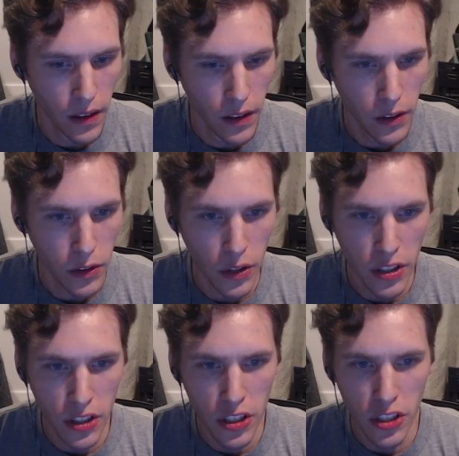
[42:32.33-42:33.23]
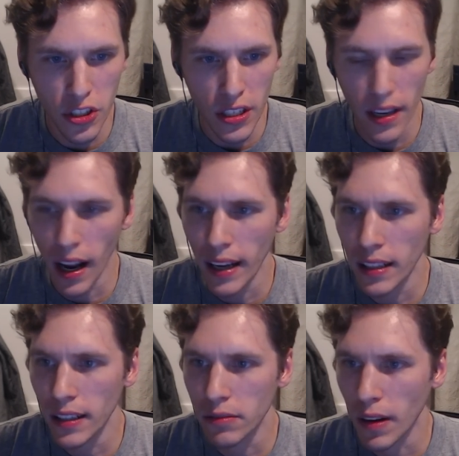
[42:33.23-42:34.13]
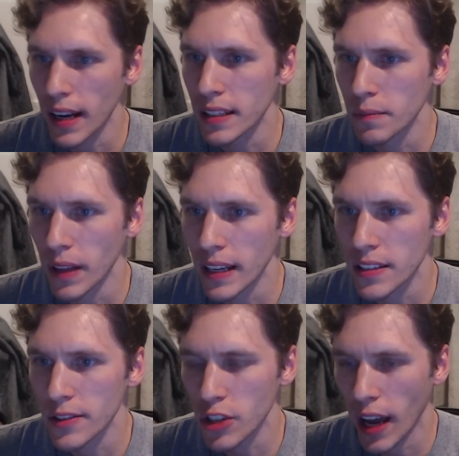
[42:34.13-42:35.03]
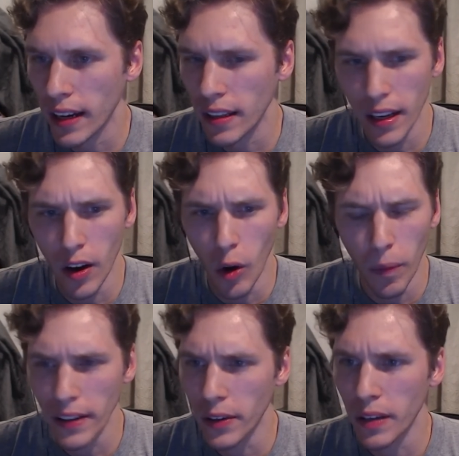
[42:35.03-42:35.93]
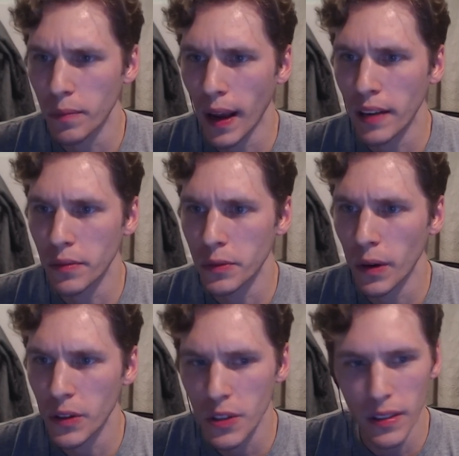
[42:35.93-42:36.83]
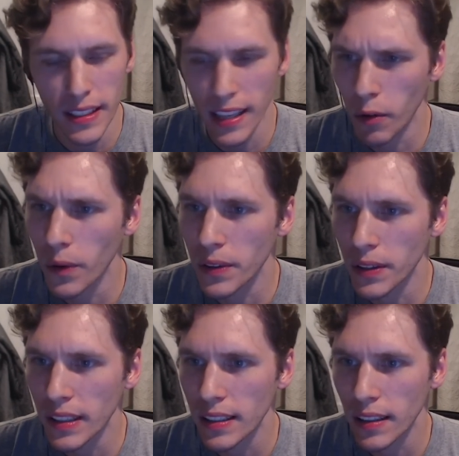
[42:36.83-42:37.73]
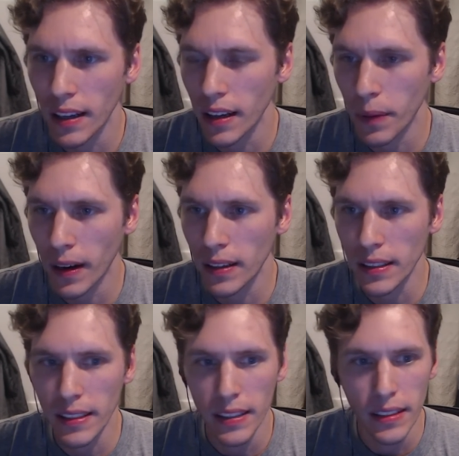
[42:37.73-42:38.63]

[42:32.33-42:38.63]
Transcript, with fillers: Dude, this this is just like I click random links in chat and like hope I don't get banned from Twitch. Like, is that what we're doing? Like, apparently.